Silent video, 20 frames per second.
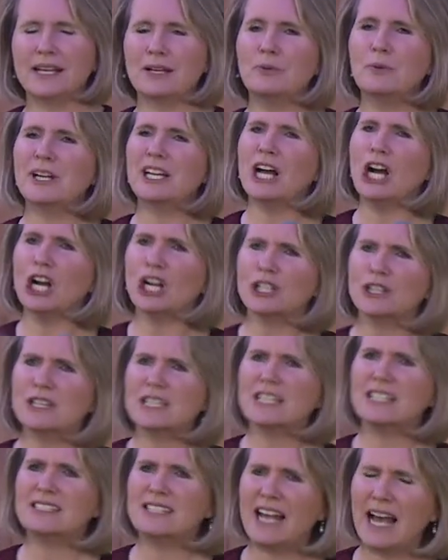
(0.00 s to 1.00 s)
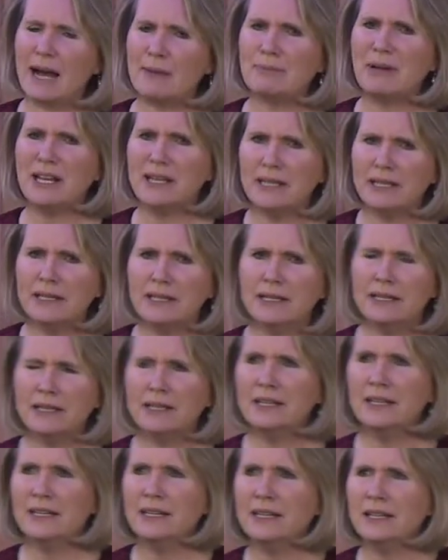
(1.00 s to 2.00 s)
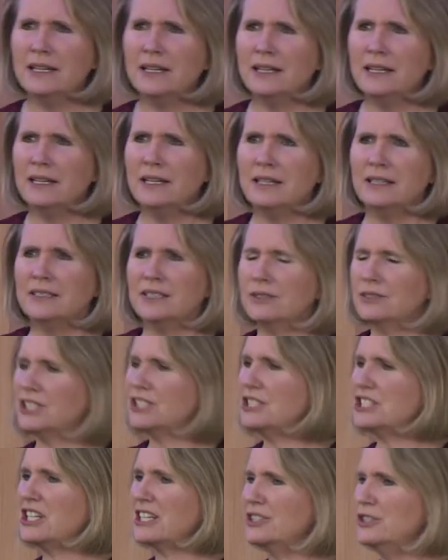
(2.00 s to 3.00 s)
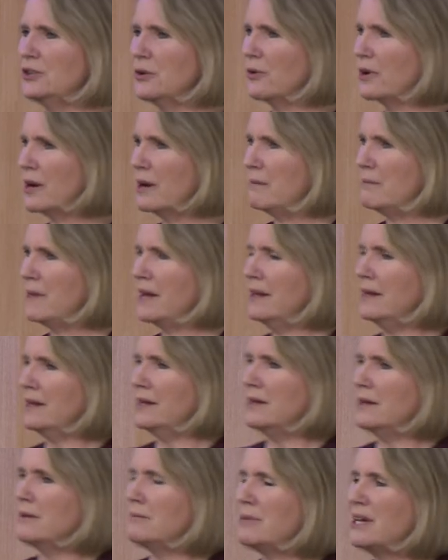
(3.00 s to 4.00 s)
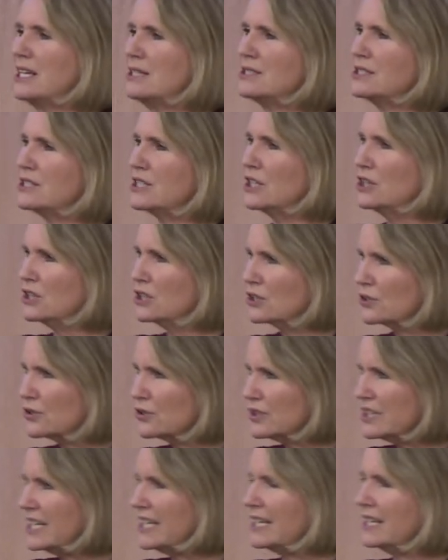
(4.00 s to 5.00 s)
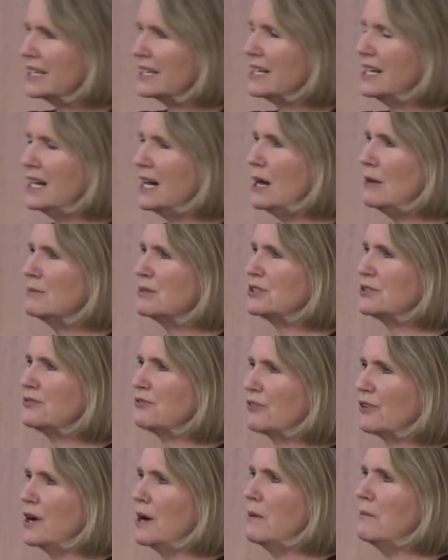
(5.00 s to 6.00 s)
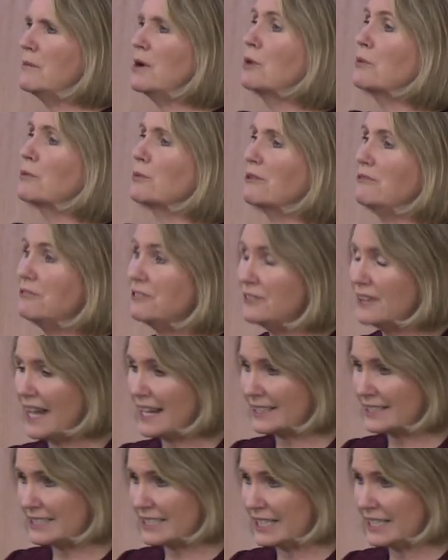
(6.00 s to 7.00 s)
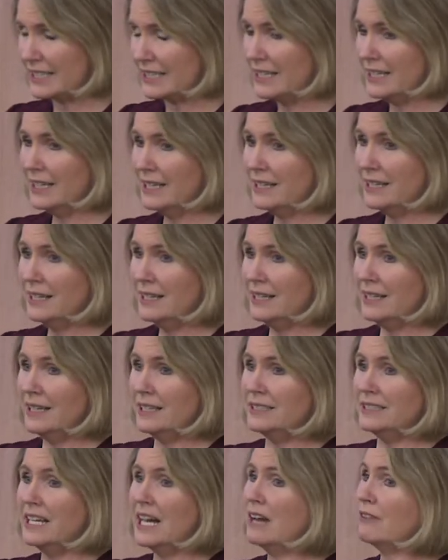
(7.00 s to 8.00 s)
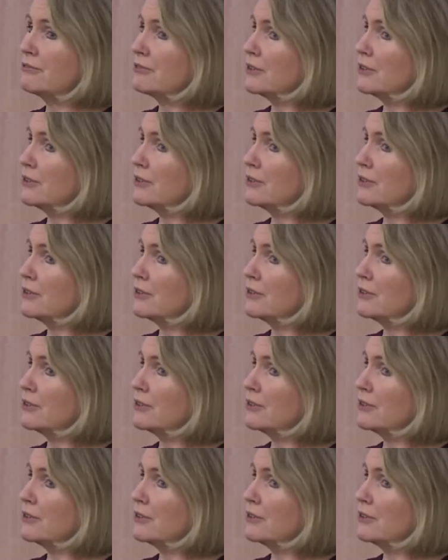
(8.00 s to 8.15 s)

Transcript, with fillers: Like when hard things happen, don't just ignore them because the learning comes from reflecting, not